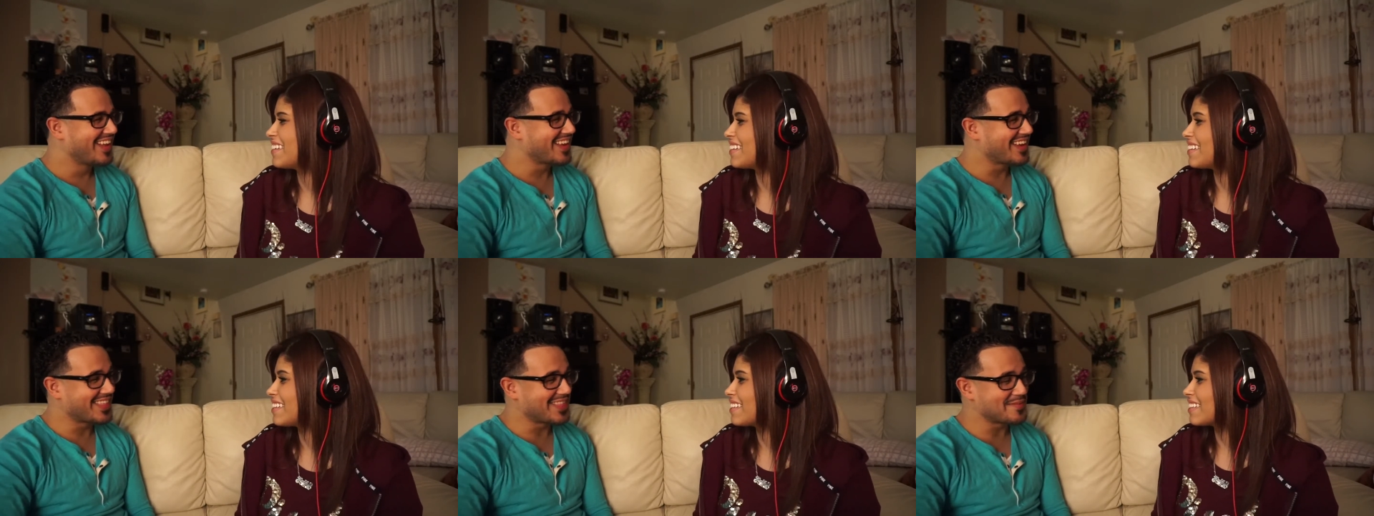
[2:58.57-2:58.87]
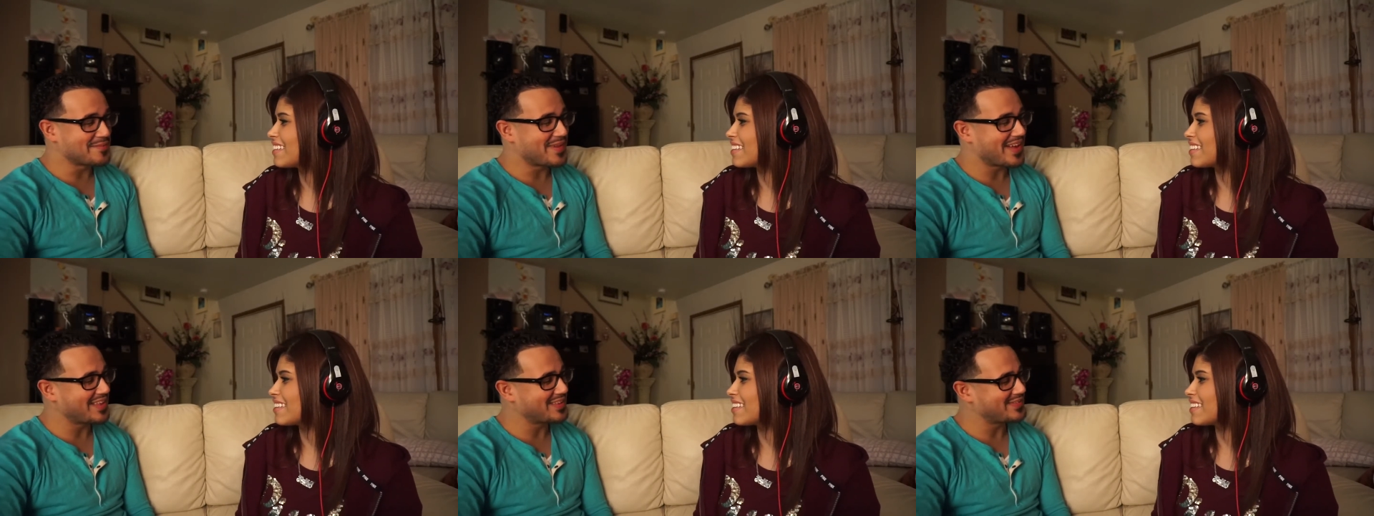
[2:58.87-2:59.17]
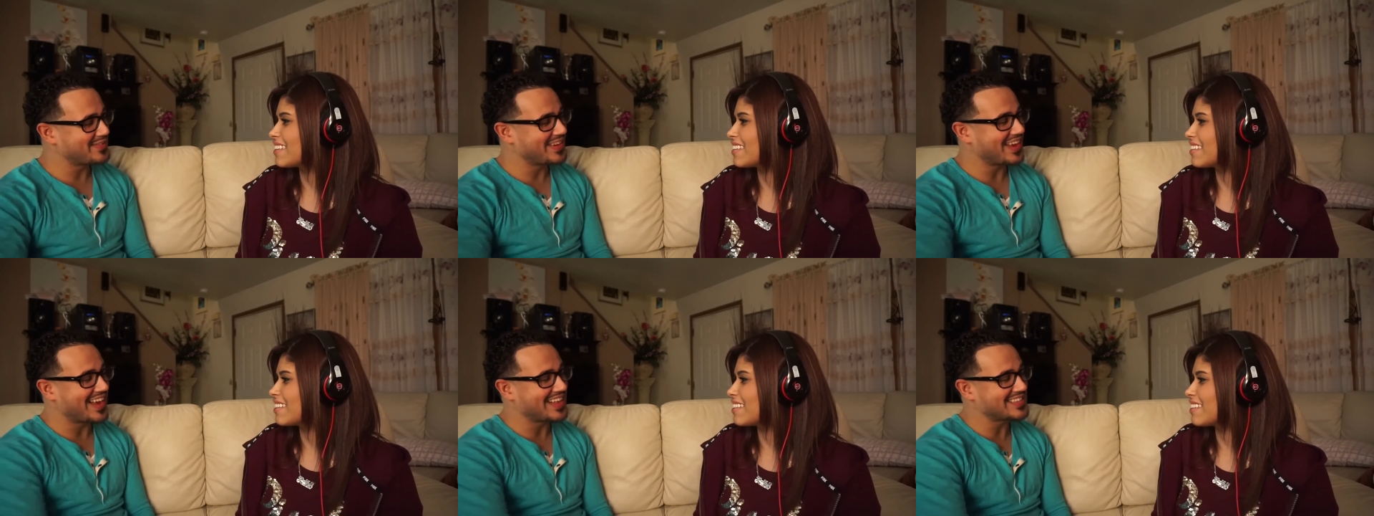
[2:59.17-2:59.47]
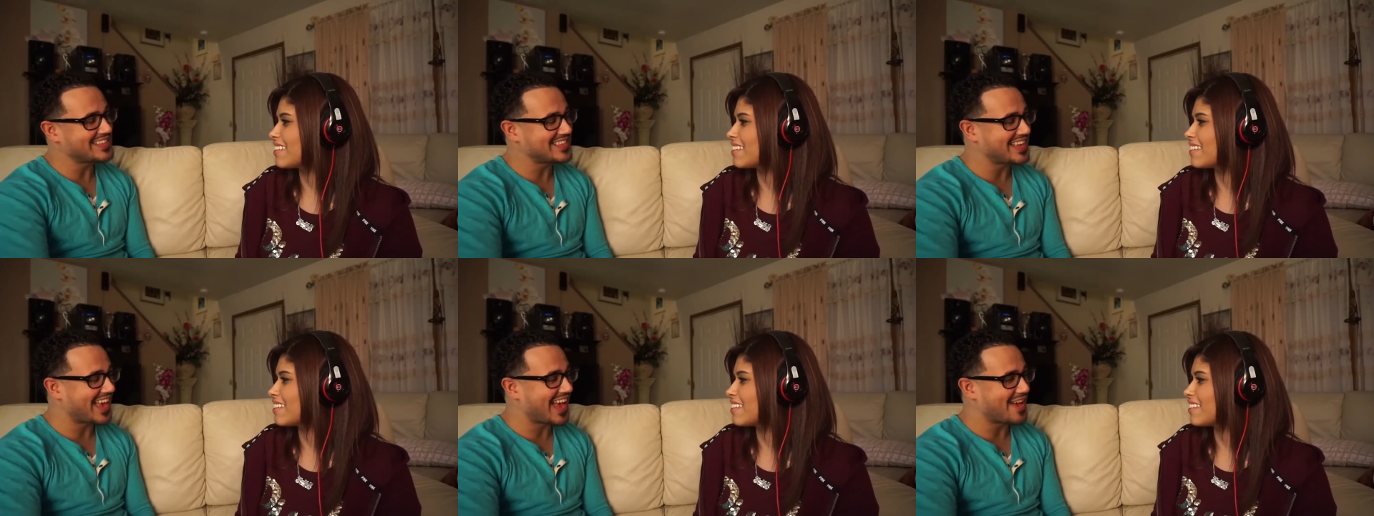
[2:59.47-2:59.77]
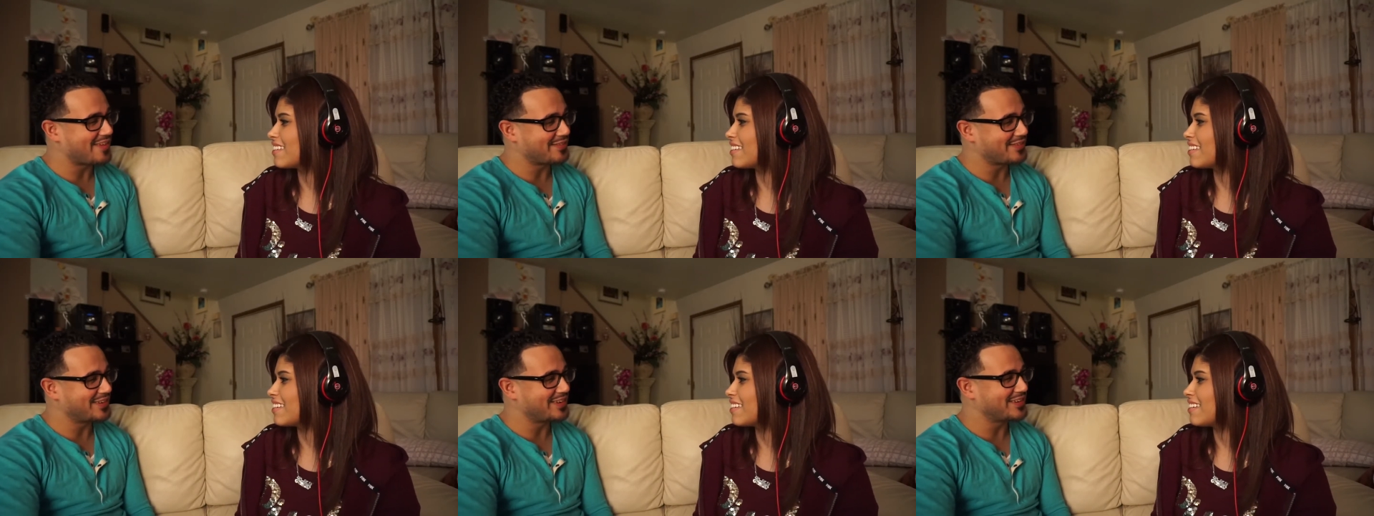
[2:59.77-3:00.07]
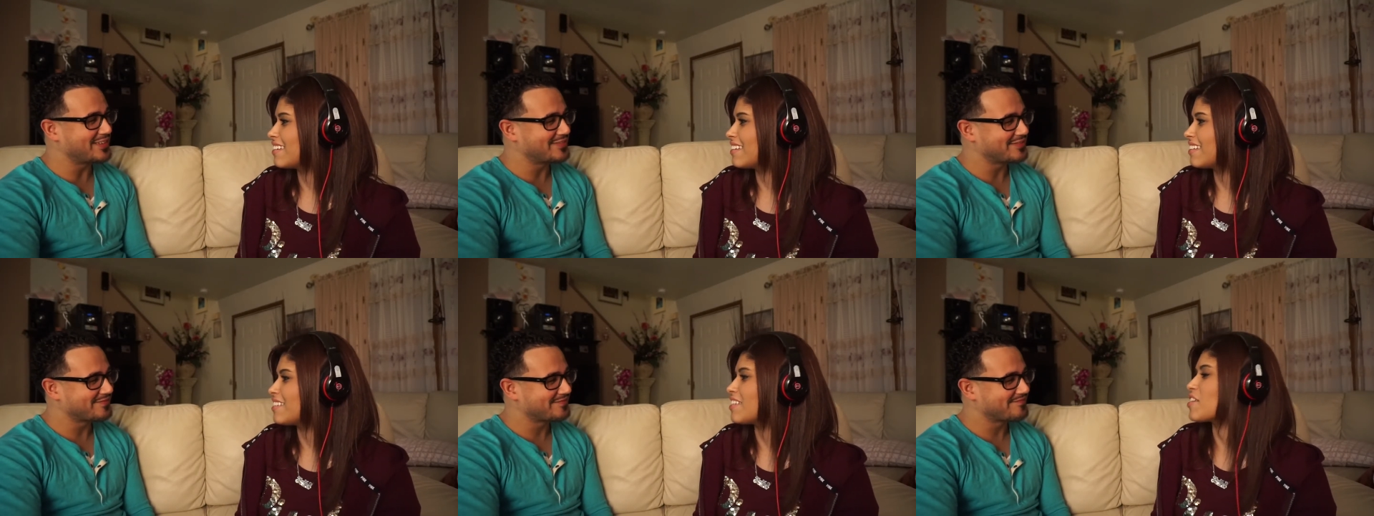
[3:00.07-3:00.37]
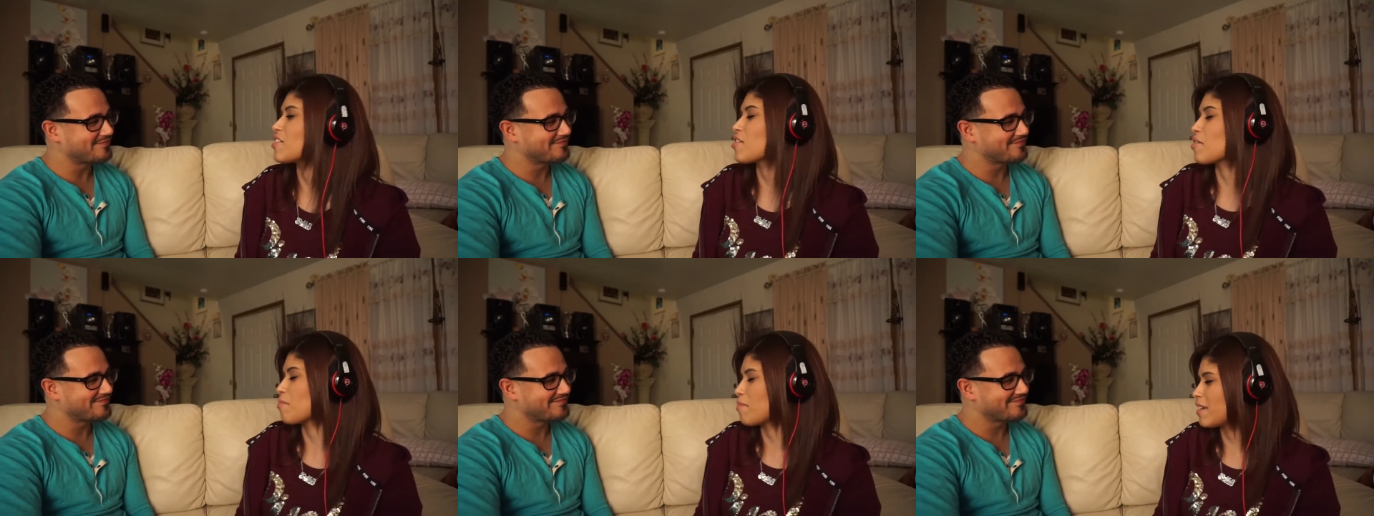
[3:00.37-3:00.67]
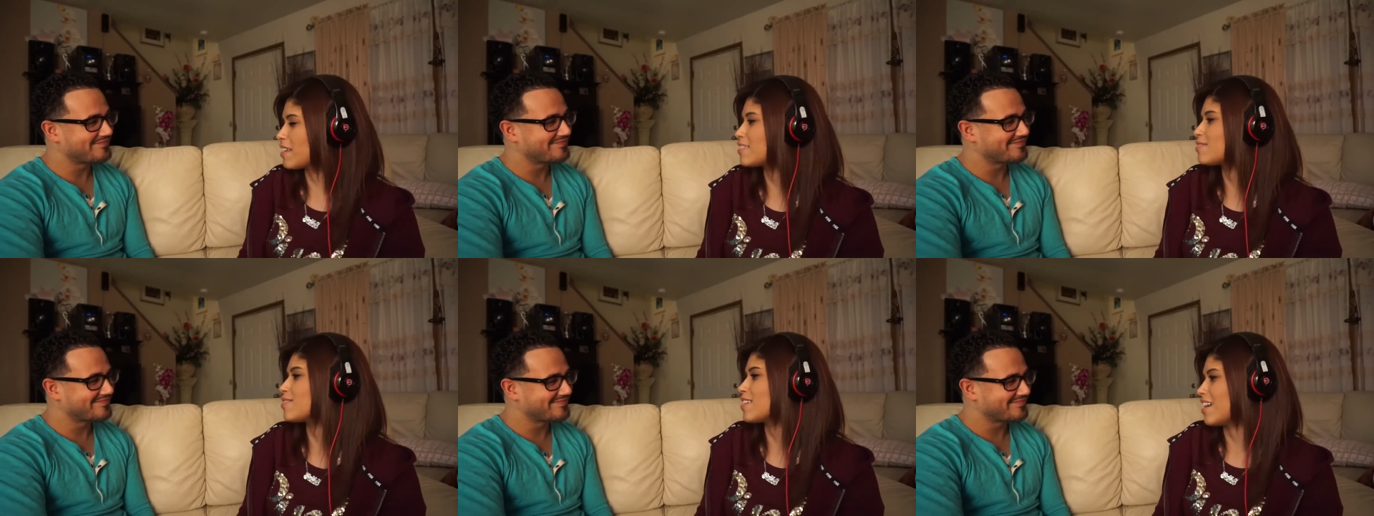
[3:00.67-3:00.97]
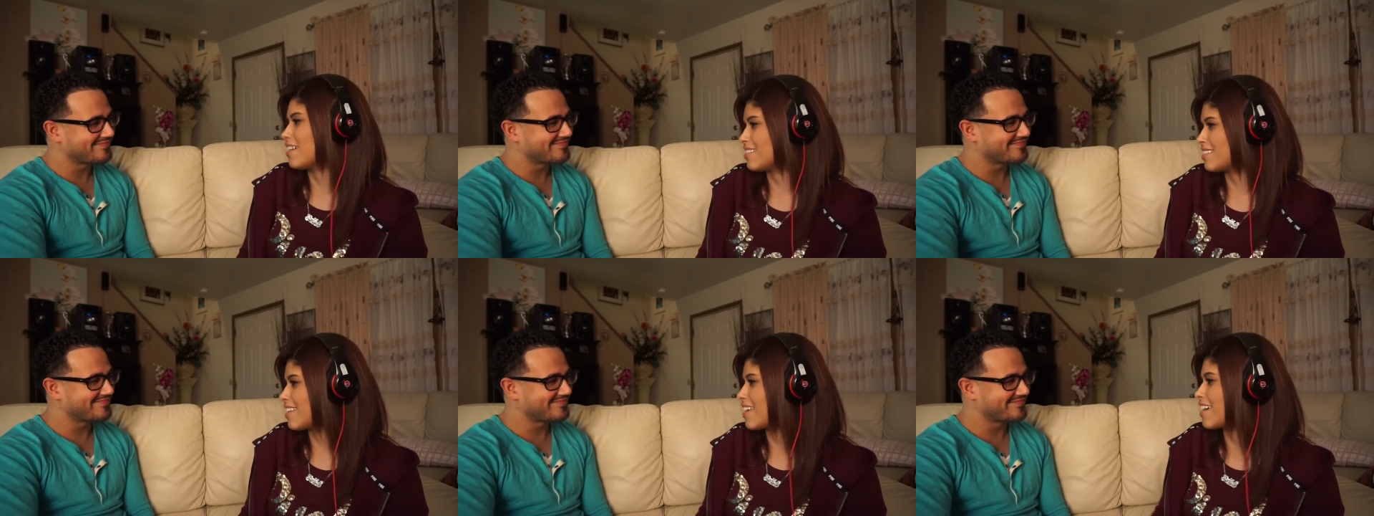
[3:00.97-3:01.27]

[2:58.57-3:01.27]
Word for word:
Speaker 1: You're the best fiance ever.
Speaker 2: You're the best fiance